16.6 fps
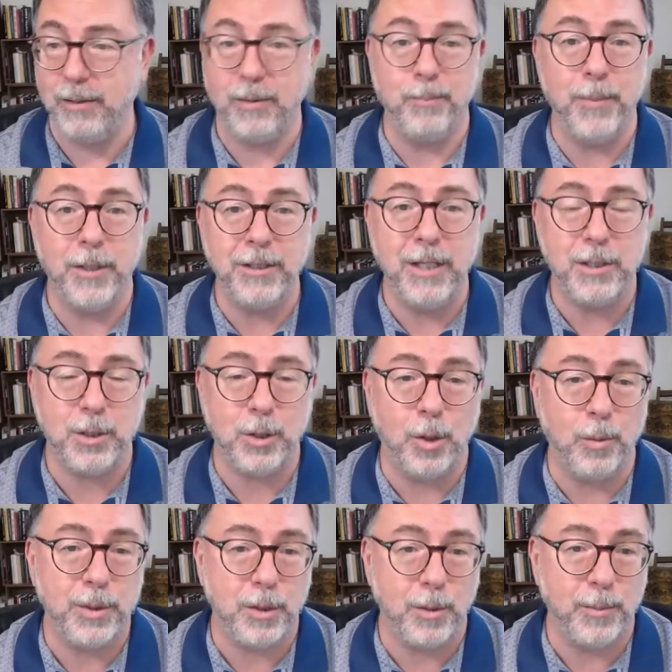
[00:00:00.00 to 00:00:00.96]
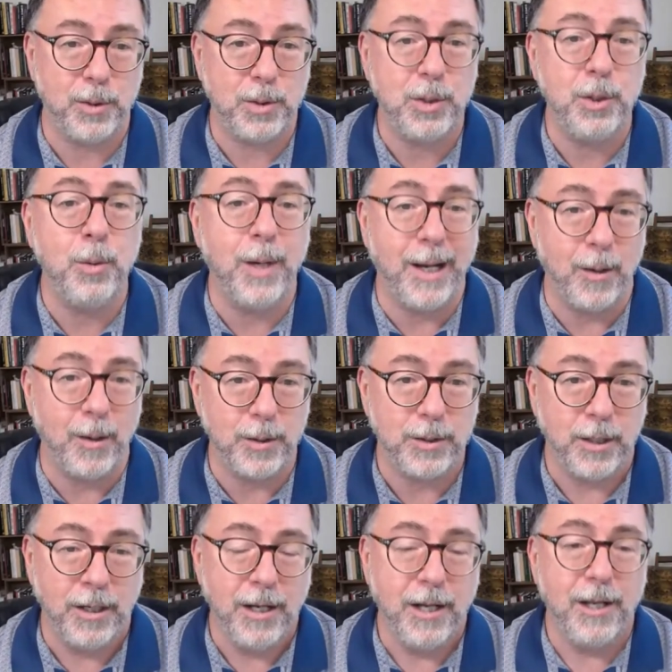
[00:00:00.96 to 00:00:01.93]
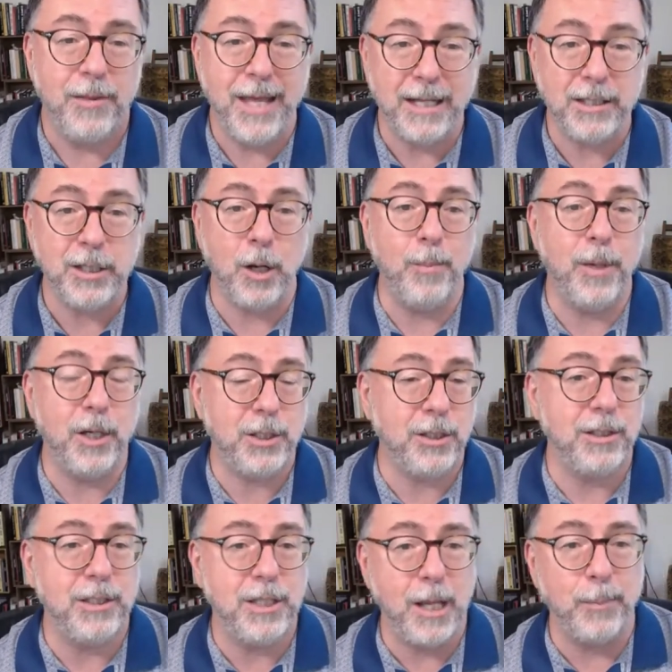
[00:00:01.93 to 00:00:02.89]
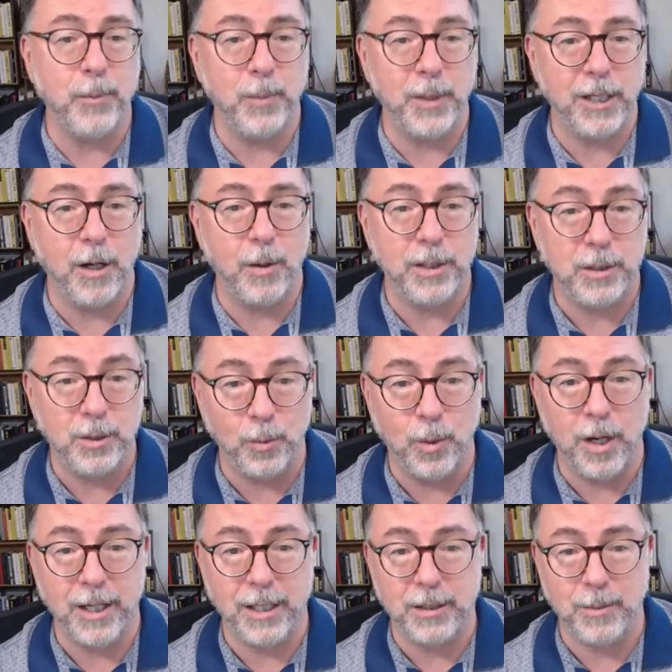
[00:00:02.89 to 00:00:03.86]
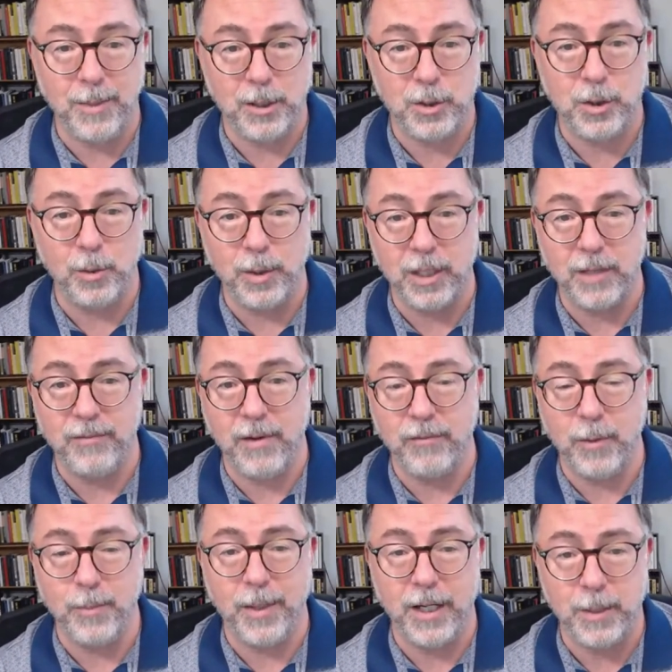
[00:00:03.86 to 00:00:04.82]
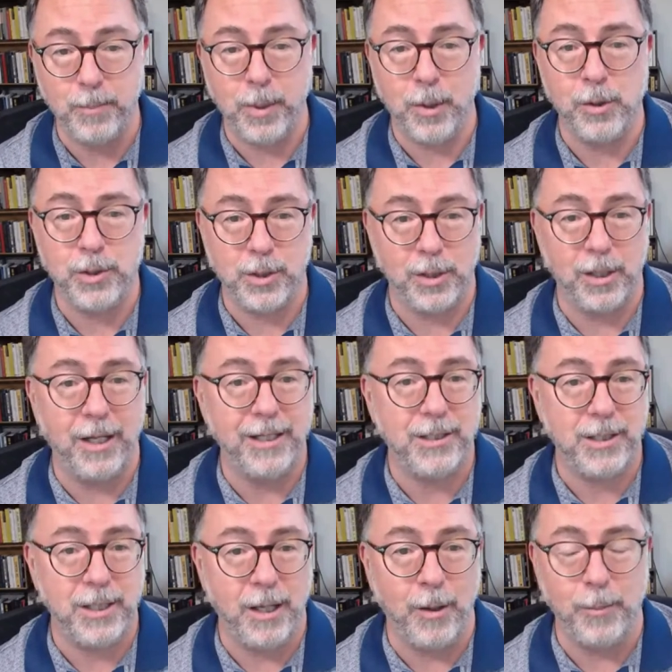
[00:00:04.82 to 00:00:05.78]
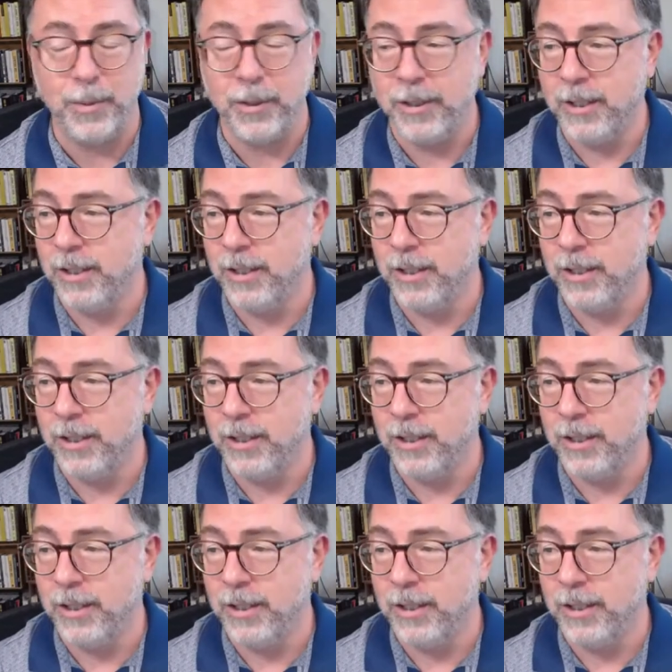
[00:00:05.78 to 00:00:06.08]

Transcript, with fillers: Monday's call was almost two hours. That's how much in depth we go into wanting to make sure we give everybody personalized help.